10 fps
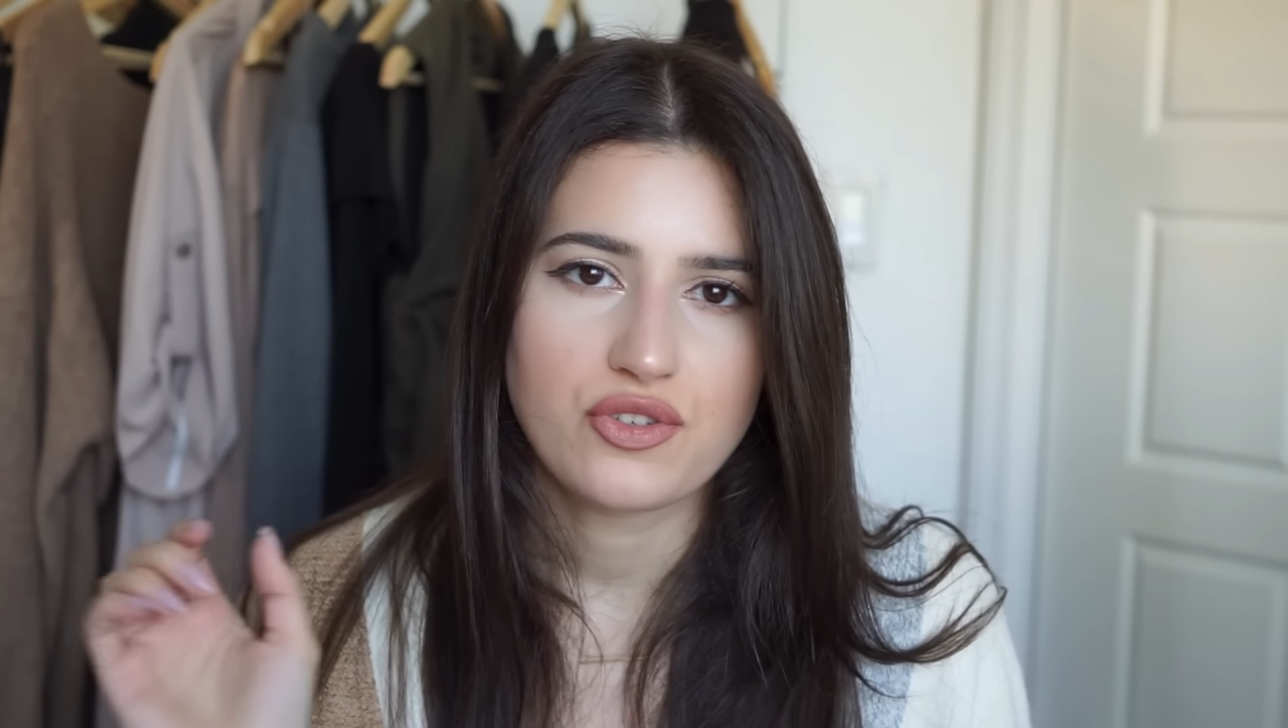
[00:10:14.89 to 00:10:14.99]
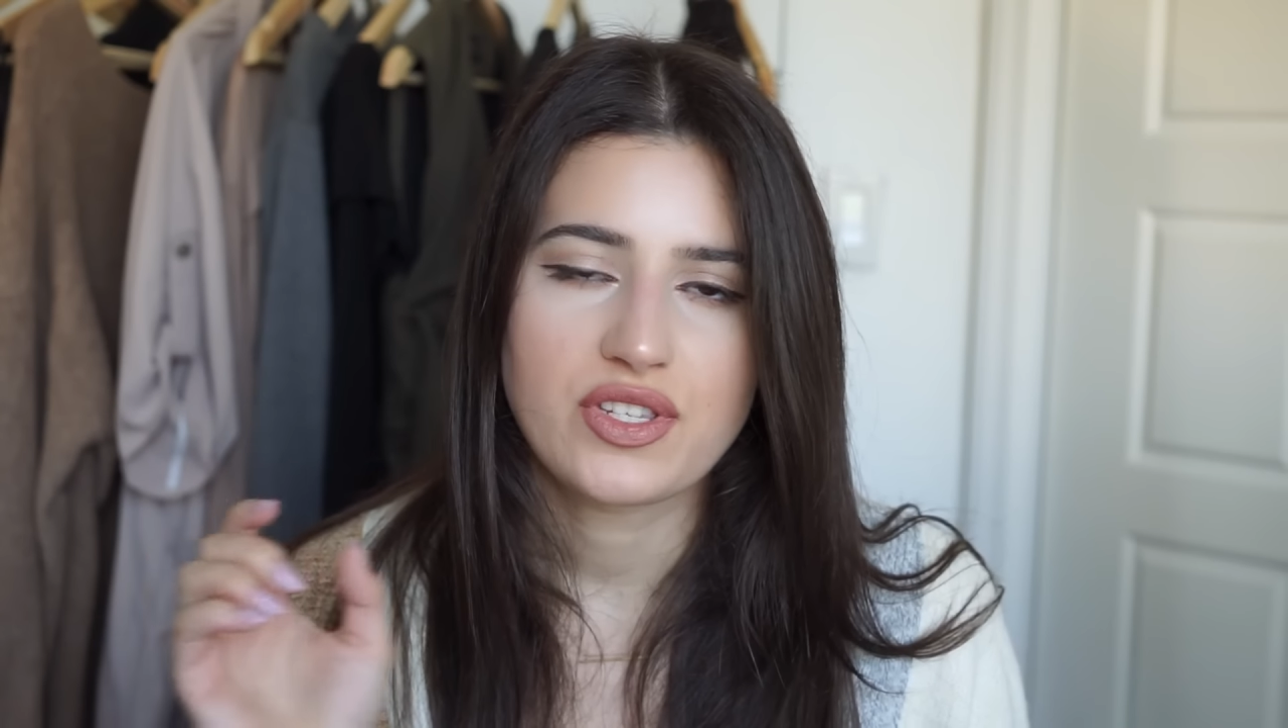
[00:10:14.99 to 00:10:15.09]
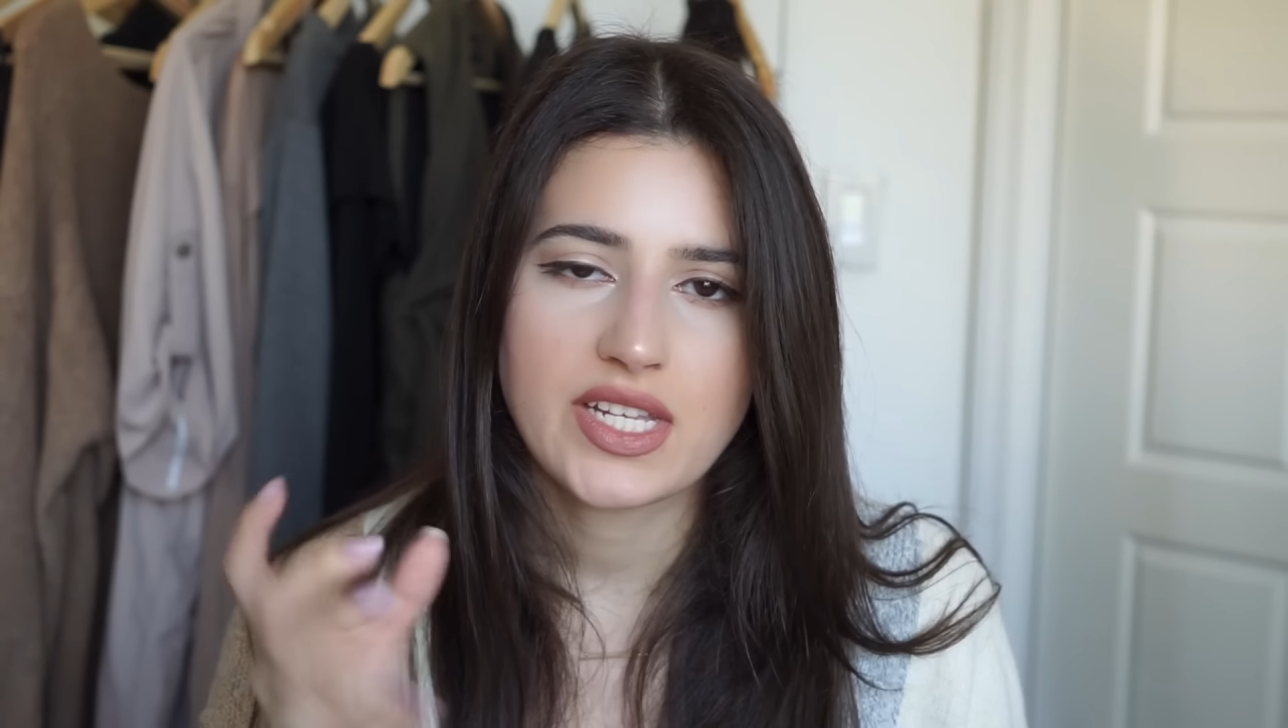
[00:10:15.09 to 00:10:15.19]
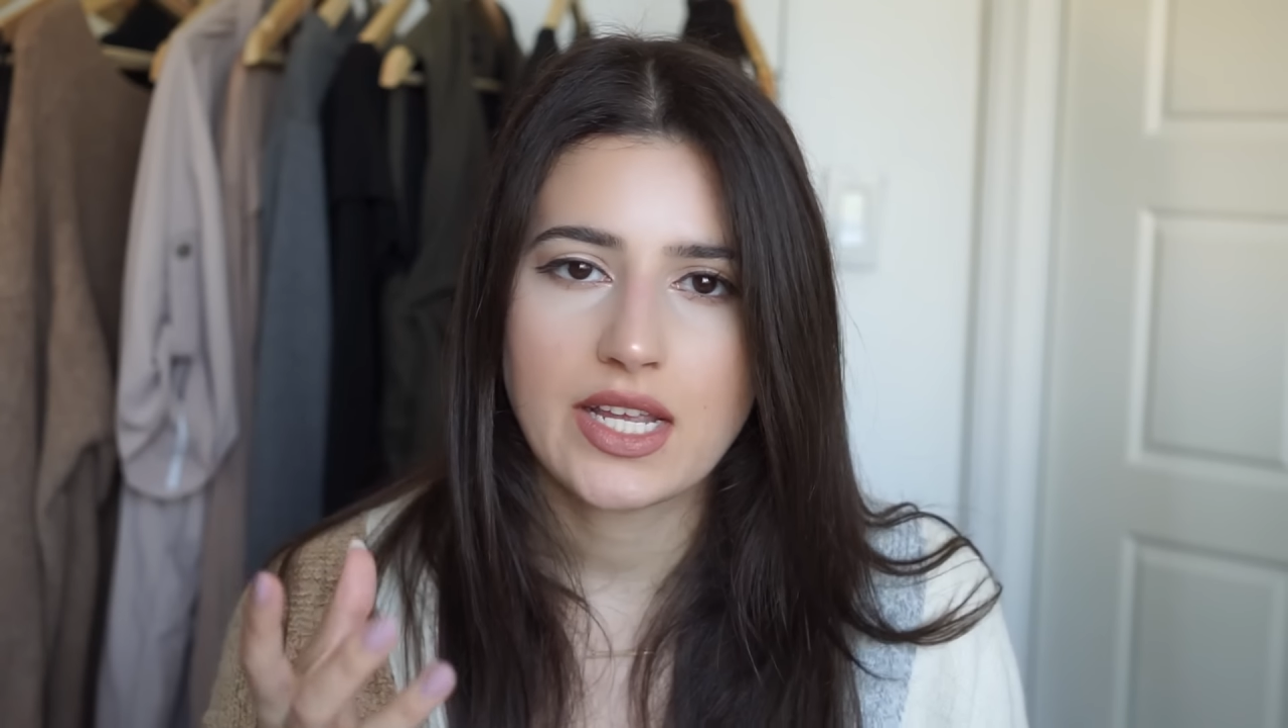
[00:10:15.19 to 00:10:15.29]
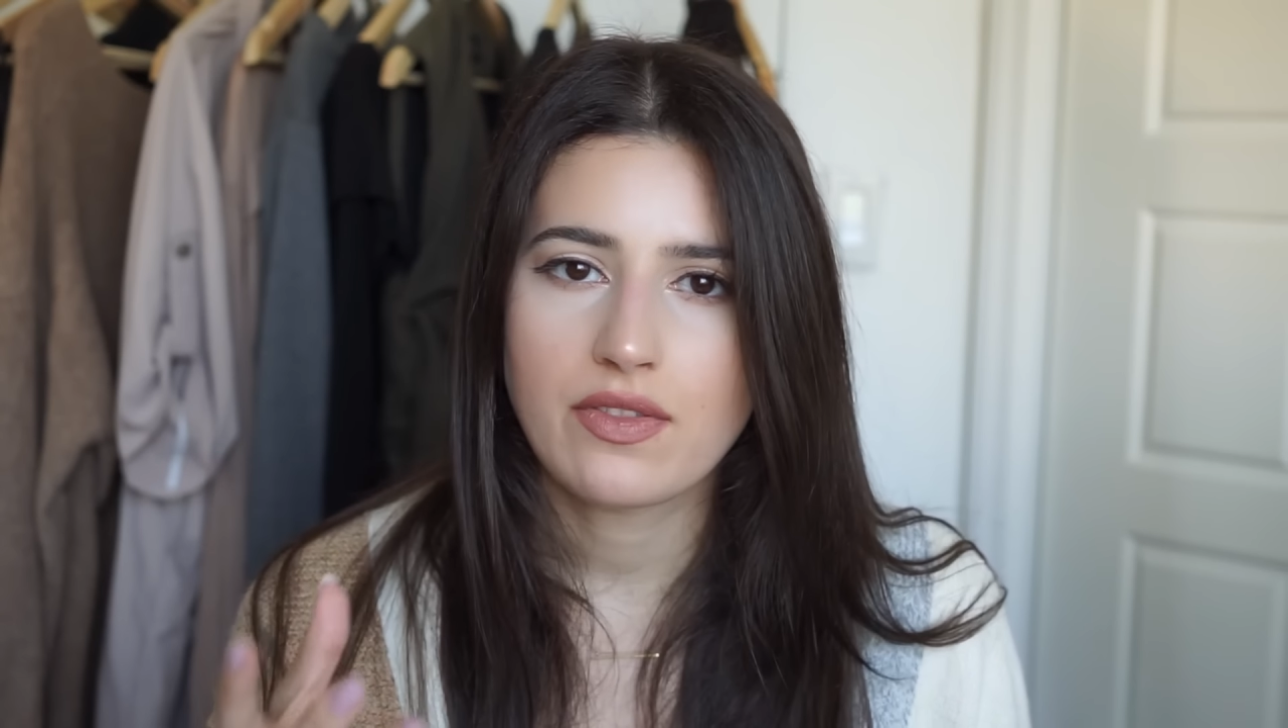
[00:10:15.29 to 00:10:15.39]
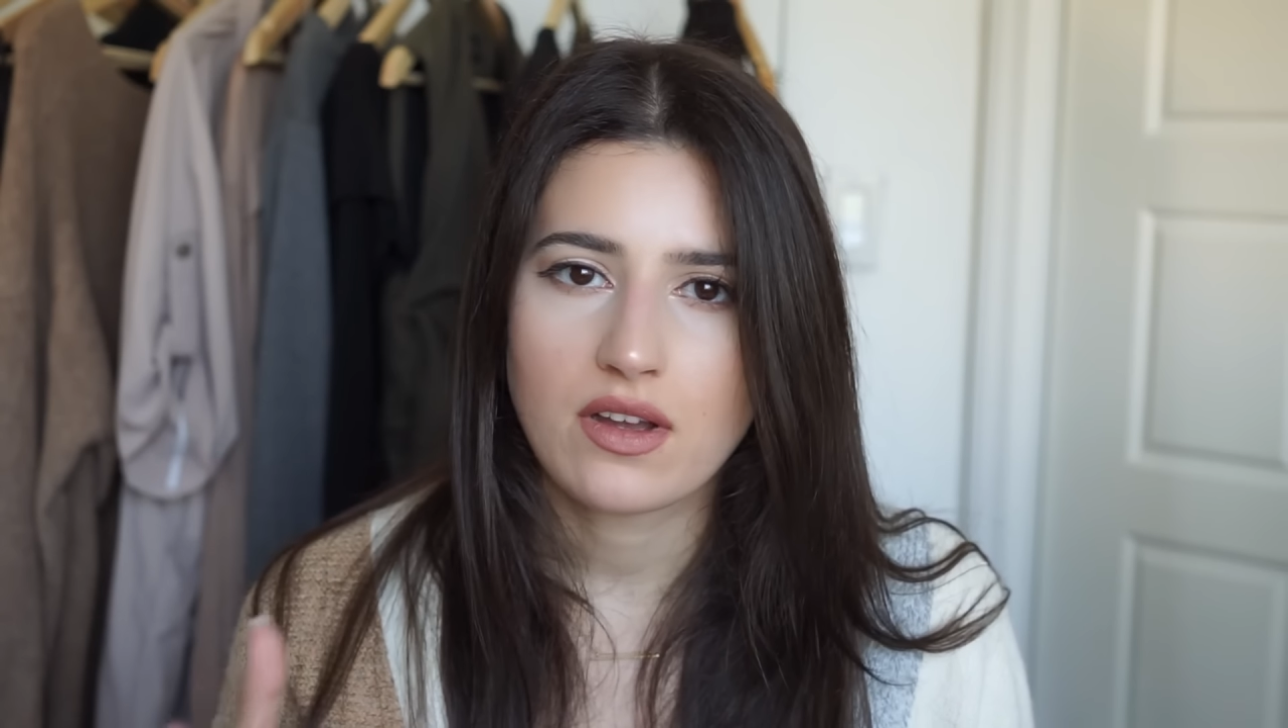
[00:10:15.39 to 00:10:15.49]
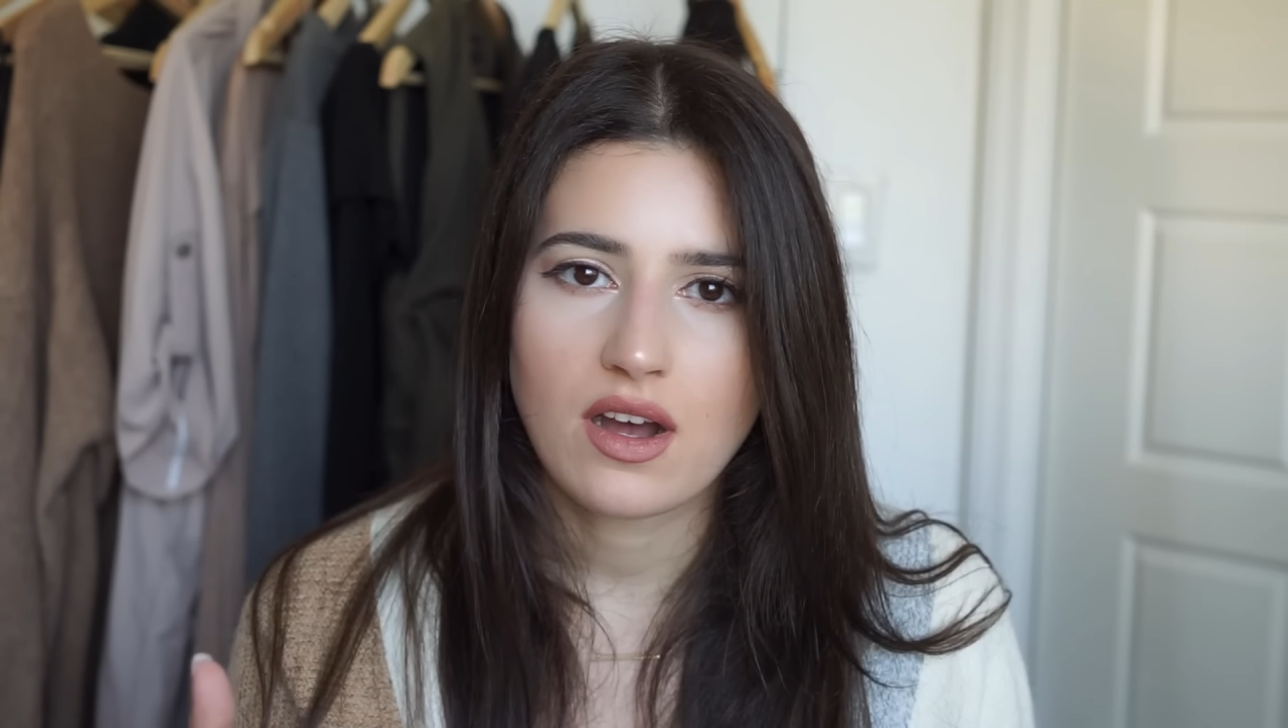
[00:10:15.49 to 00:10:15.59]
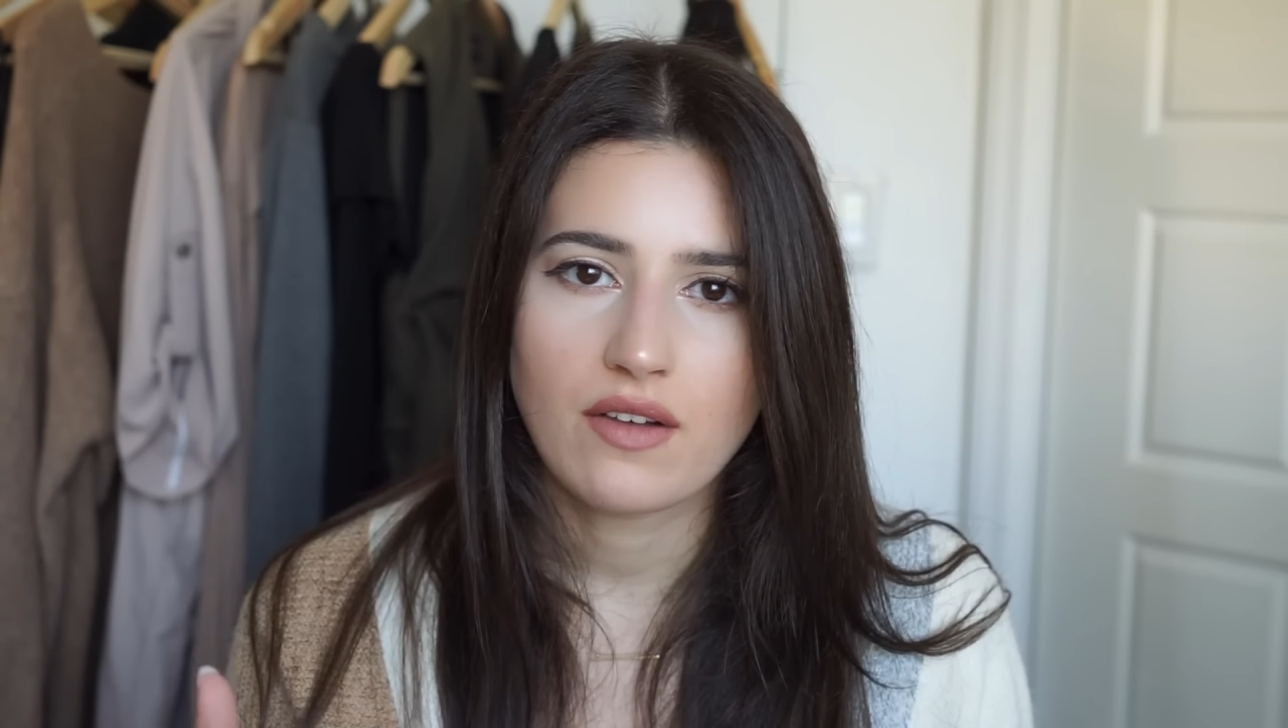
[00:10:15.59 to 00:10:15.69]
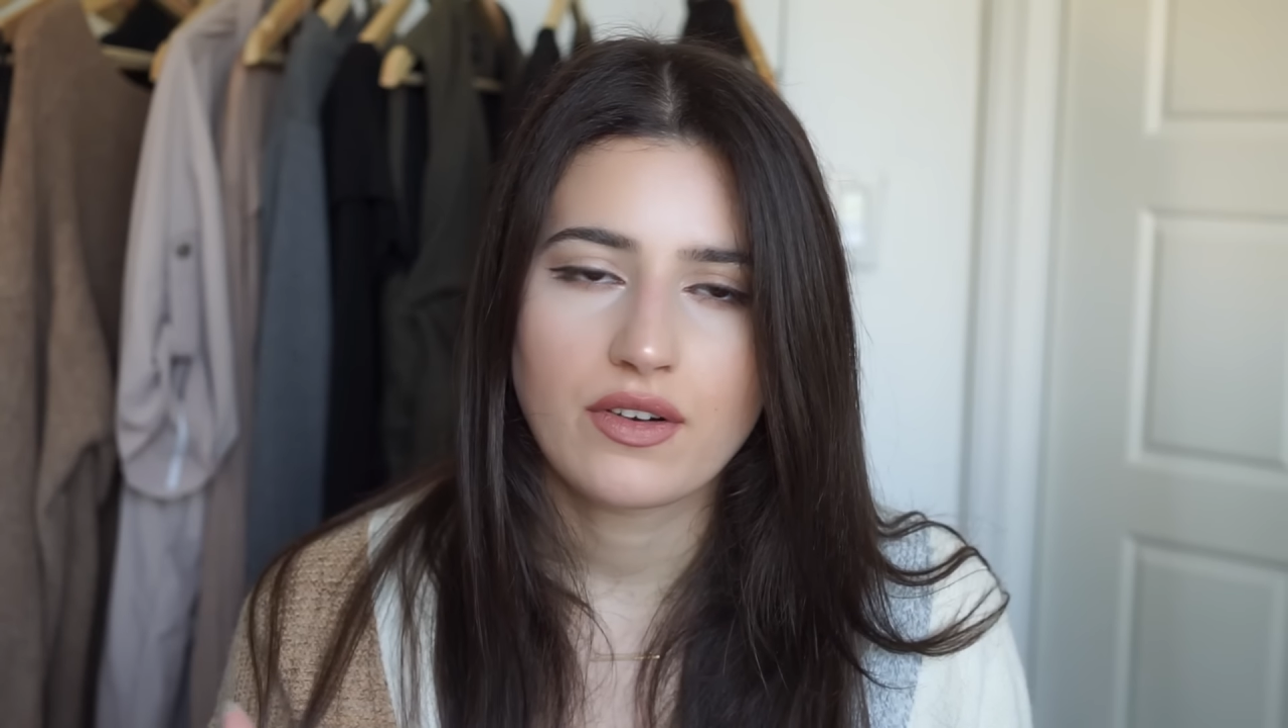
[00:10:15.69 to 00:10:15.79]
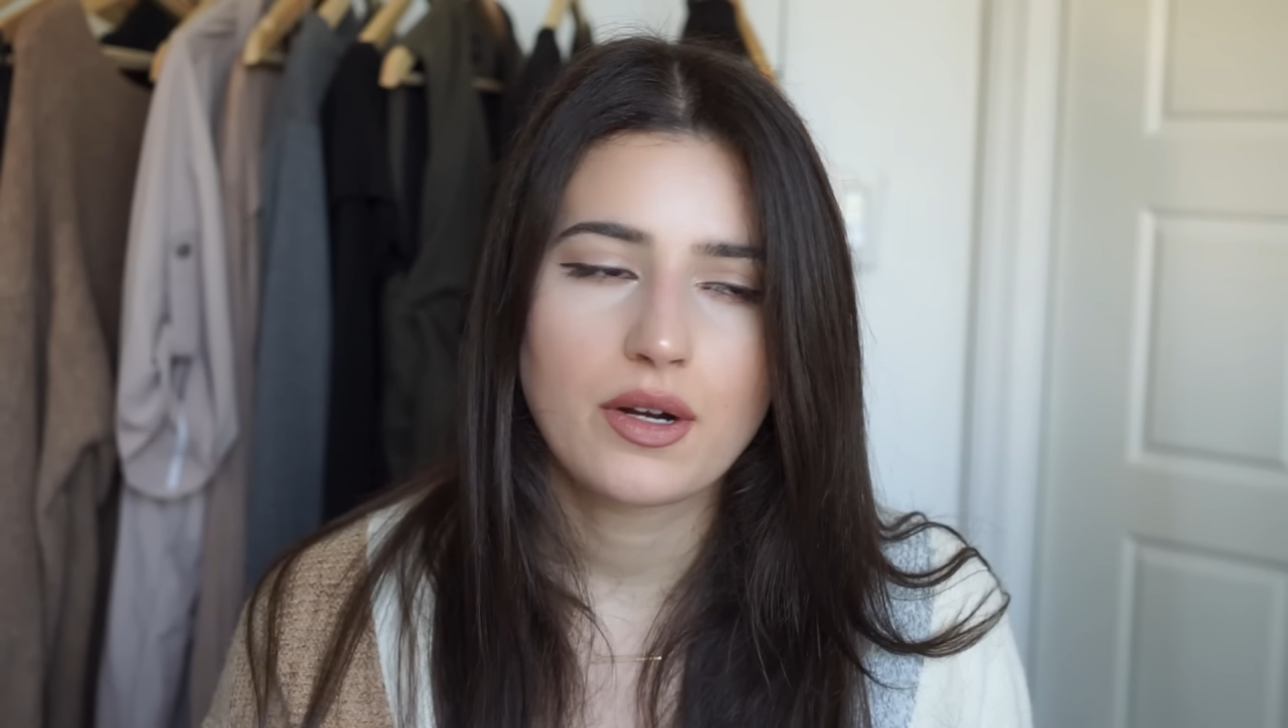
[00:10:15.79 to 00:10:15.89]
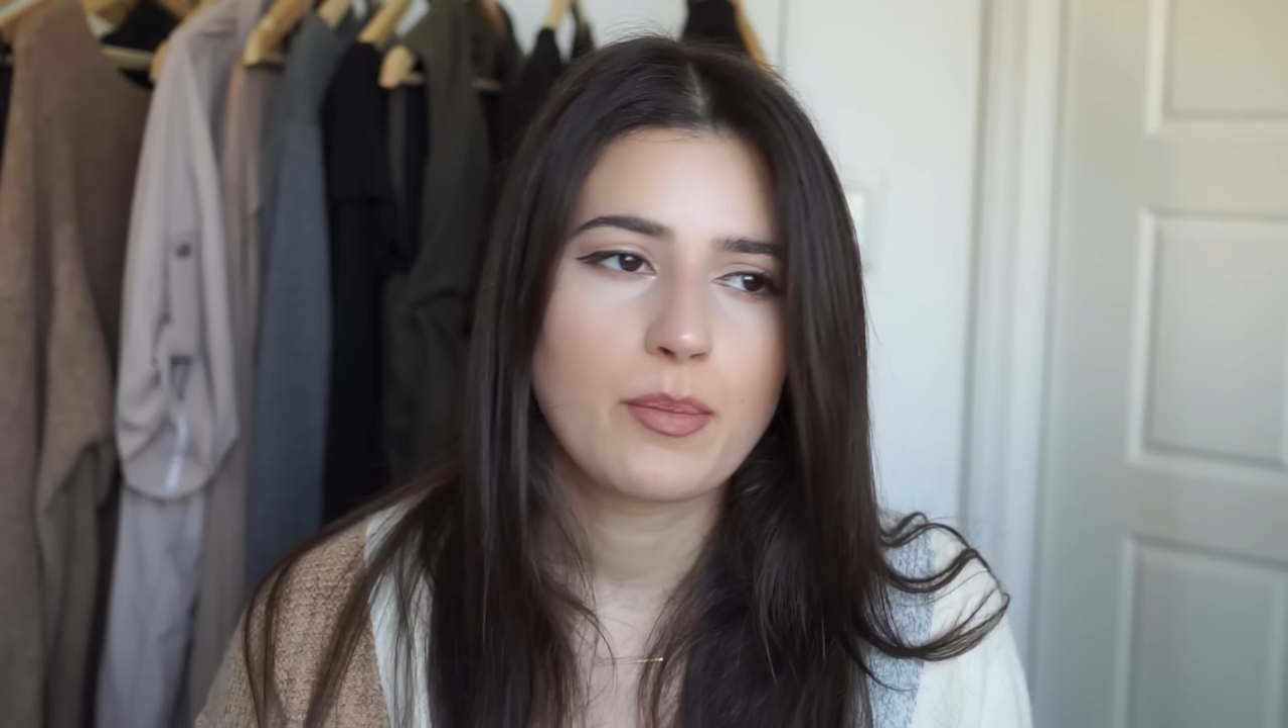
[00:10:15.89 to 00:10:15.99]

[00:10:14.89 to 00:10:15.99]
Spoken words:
or seeing the cover,